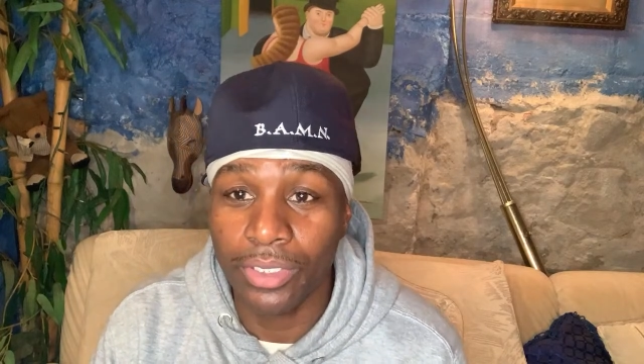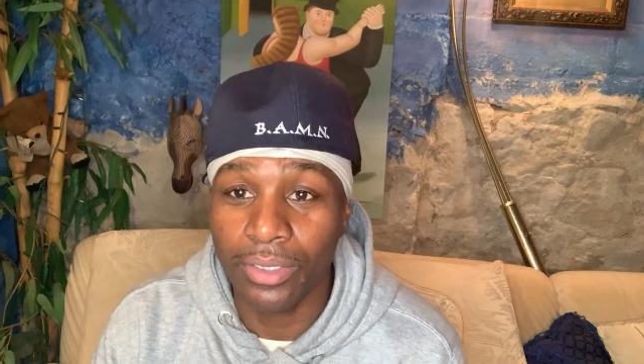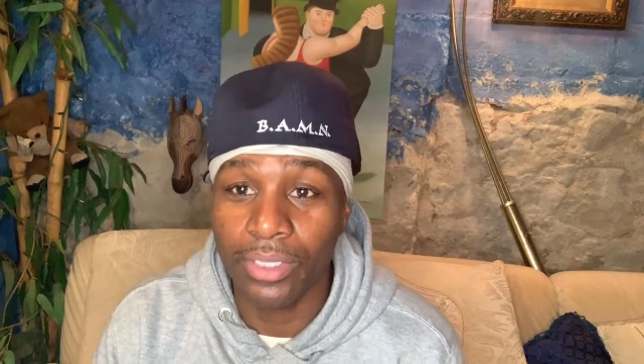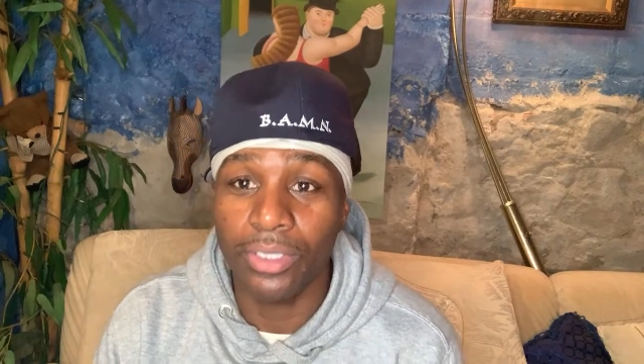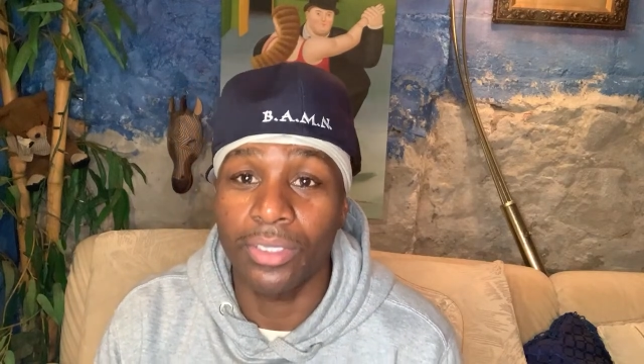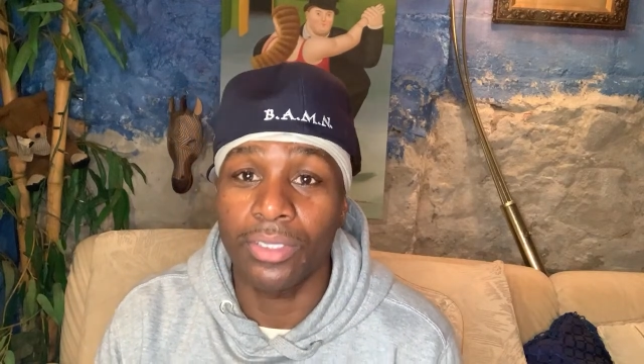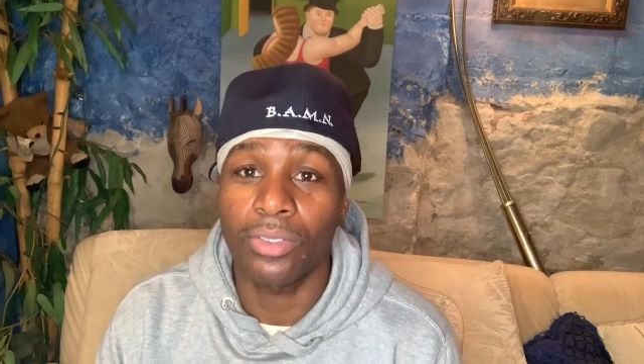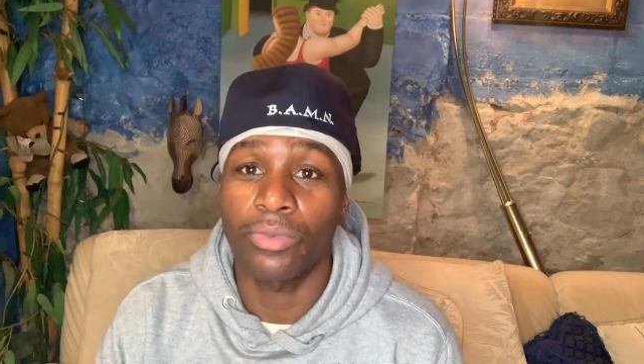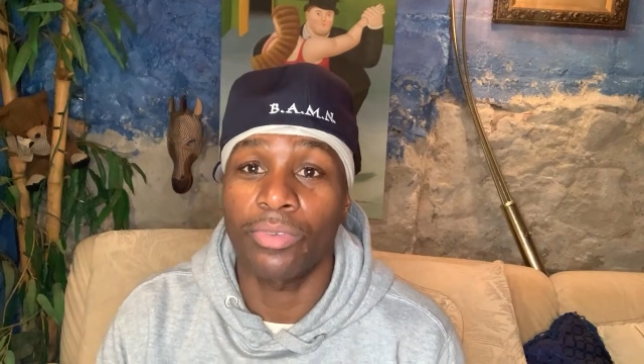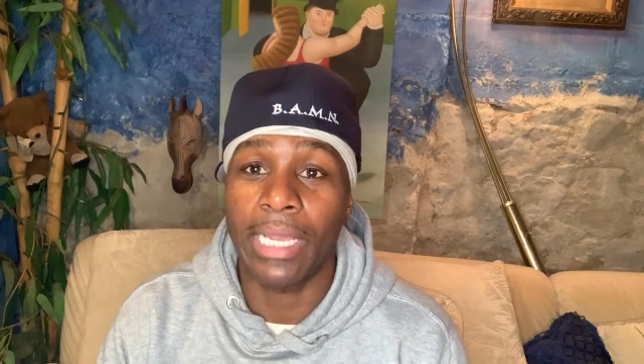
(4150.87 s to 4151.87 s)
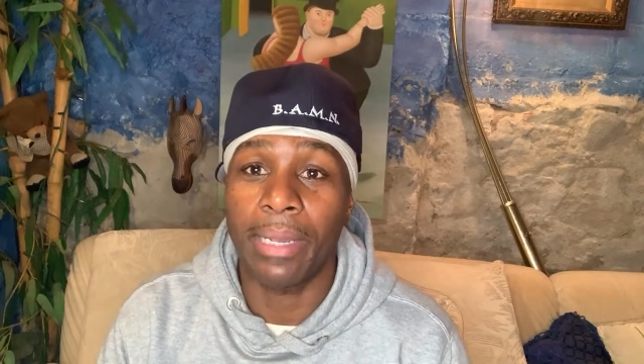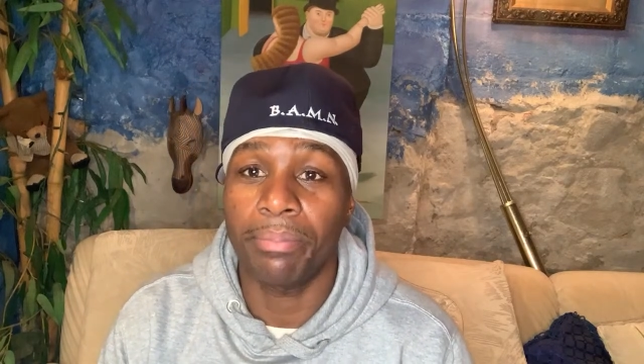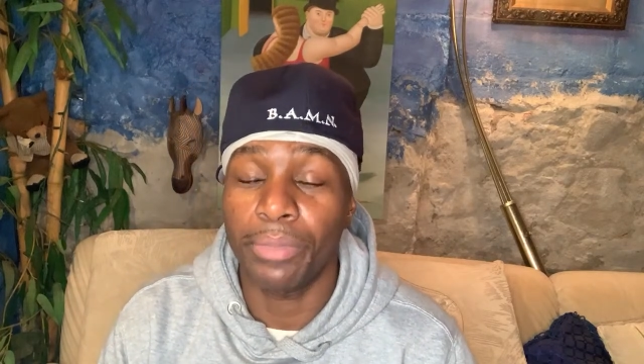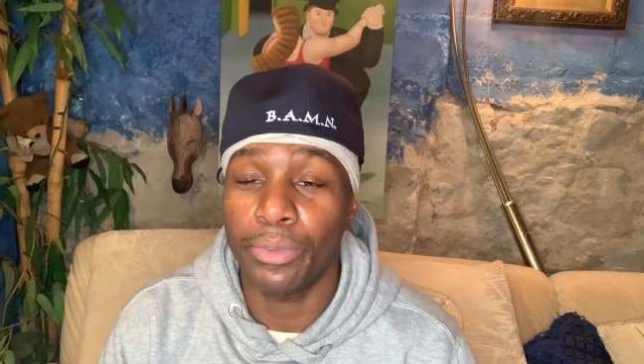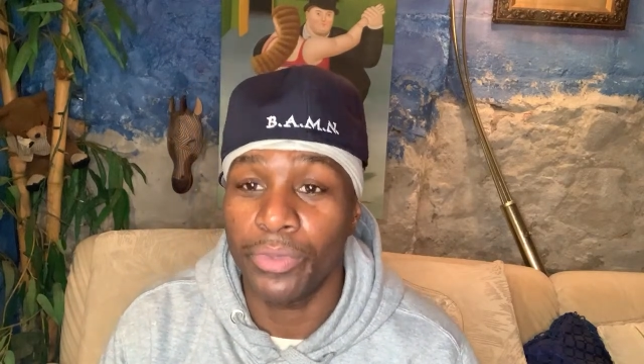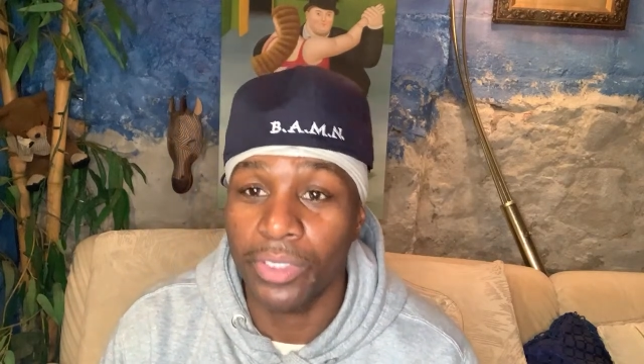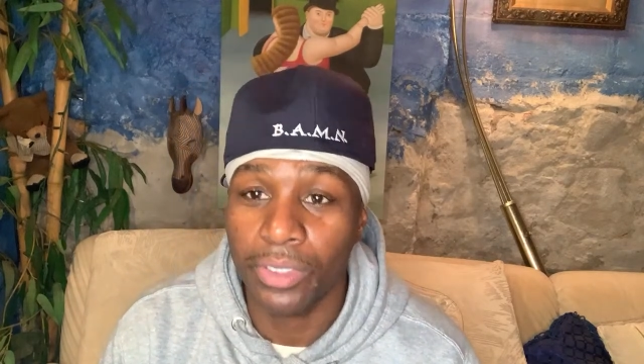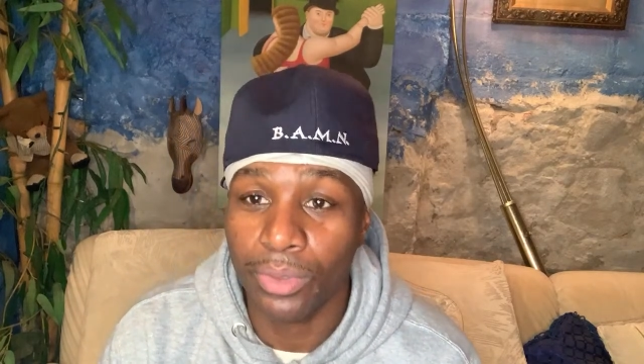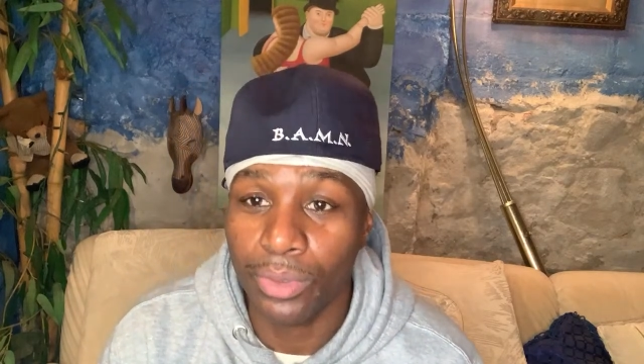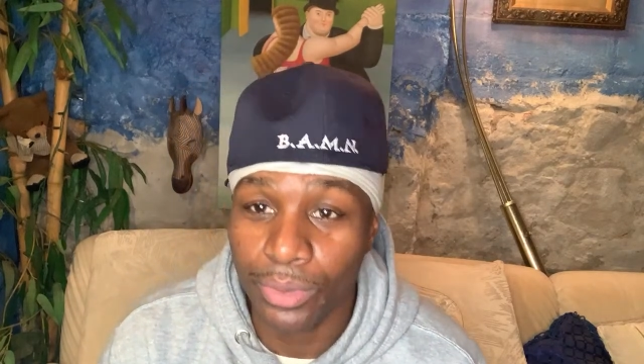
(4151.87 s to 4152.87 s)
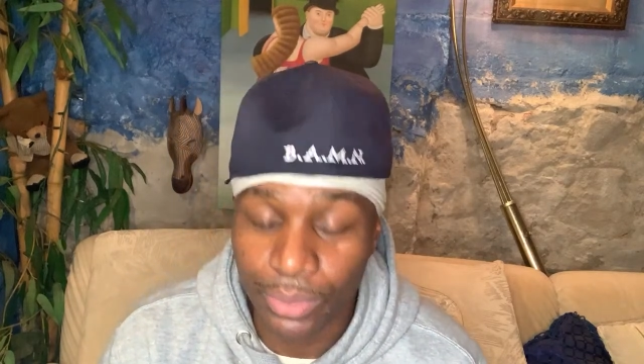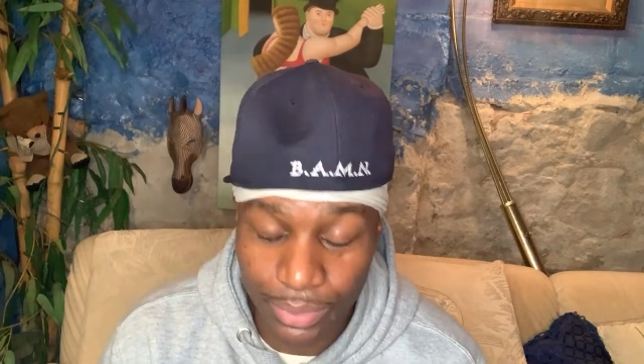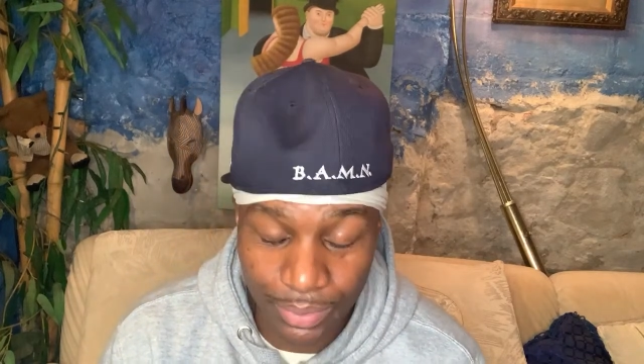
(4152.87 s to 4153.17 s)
listening to rap music too.